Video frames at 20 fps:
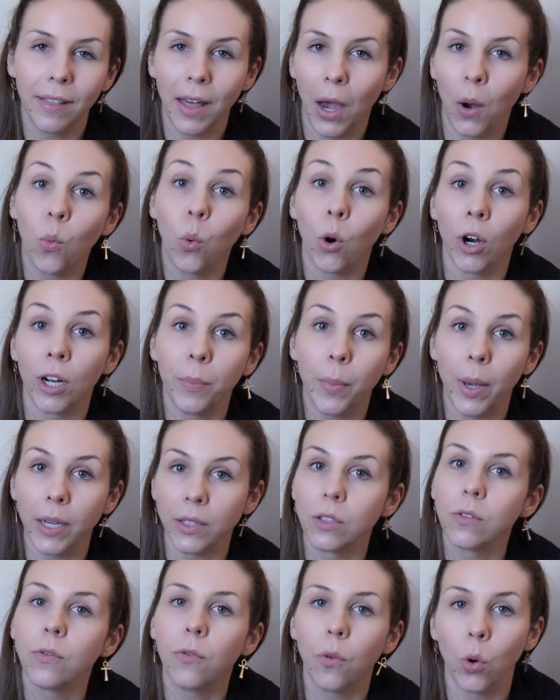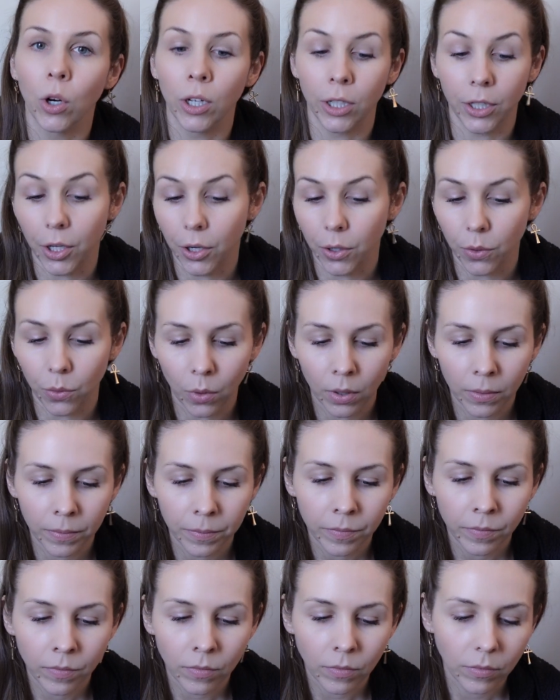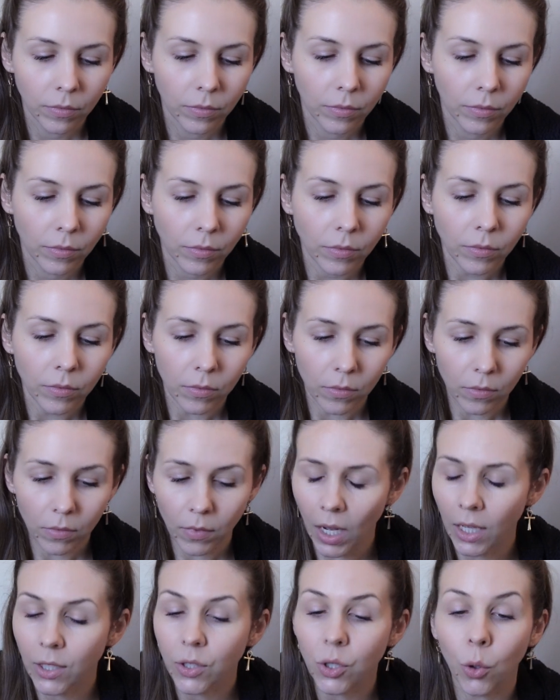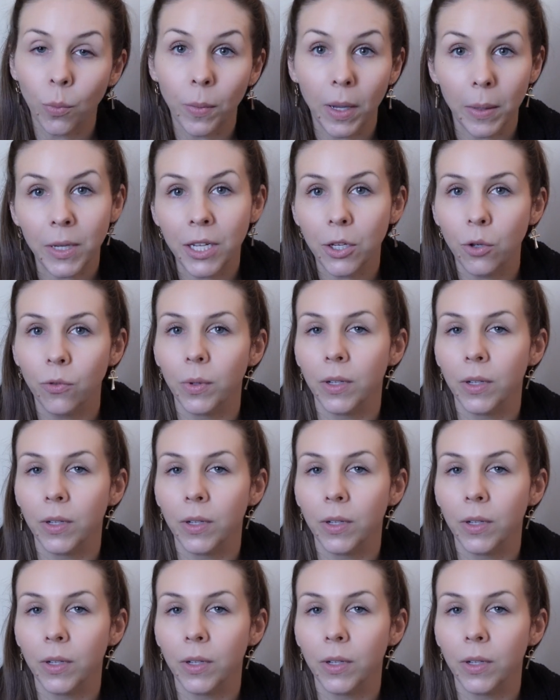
that work best for you. So maybe you've